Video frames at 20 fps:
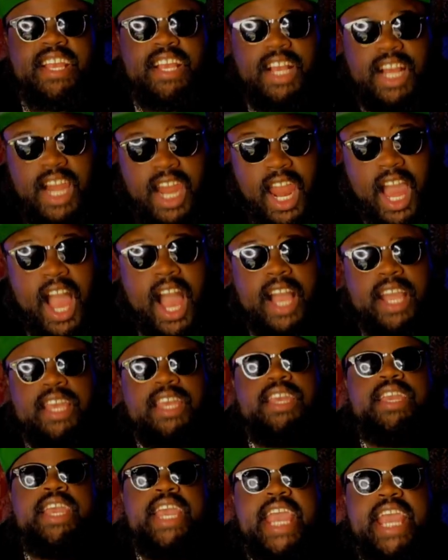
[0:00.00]
clock
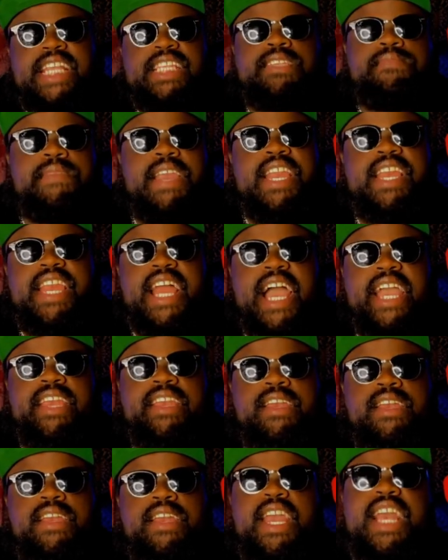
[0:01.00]
hits midnight
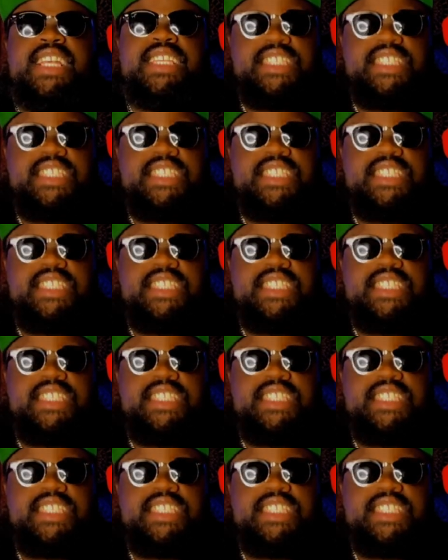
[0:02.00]
in